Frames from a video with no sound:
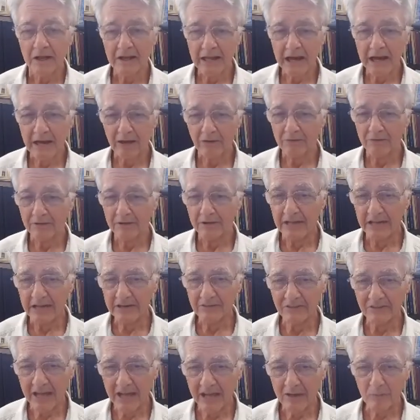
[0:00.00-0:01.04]
Now, the
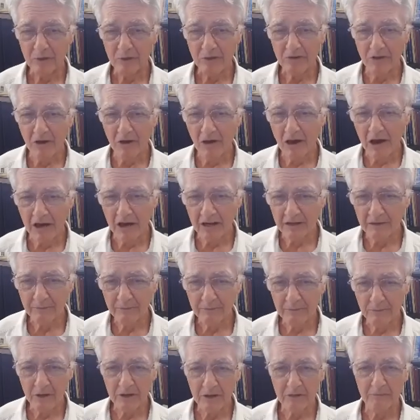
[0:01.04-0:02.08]
next time we talk,
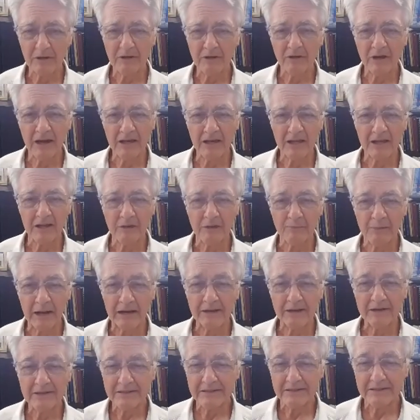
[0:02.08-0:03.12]
we're going to be talking
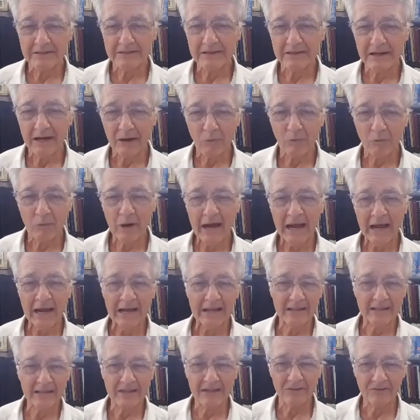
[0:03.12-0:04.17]
about why
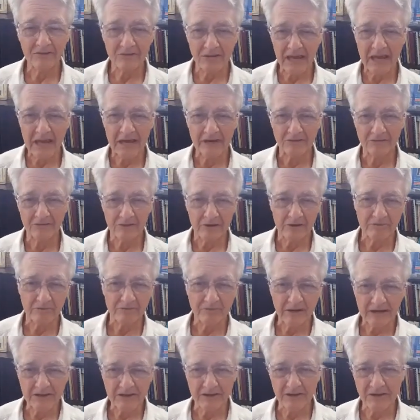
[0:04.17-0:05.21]
these actually
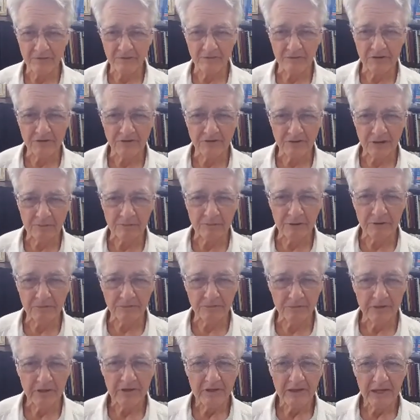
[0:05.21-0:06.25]
affect different
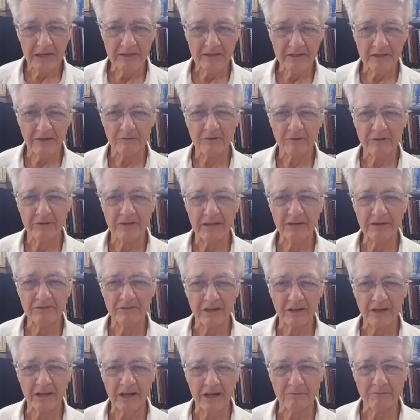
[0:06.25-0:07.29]
symptoms and different things
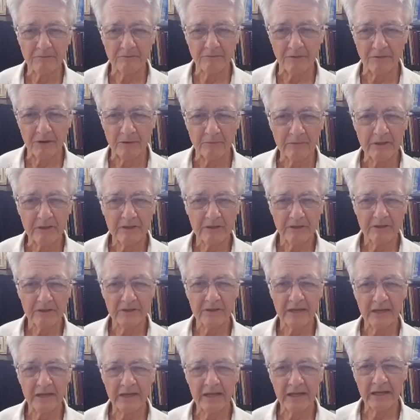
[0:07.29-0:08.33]
that come from
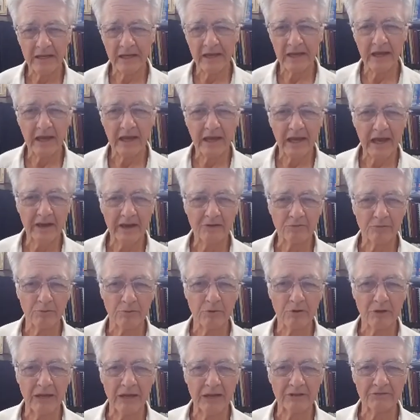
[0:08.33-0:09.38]
the
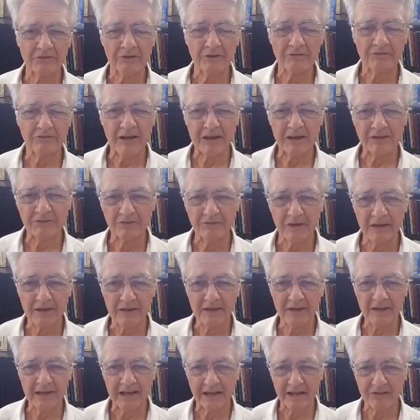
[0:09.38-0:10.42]
actual excess phosphate
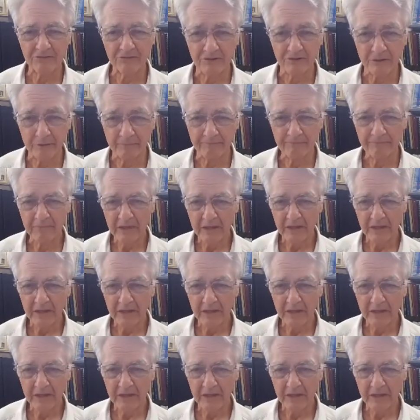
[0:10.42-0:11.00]
and calcium,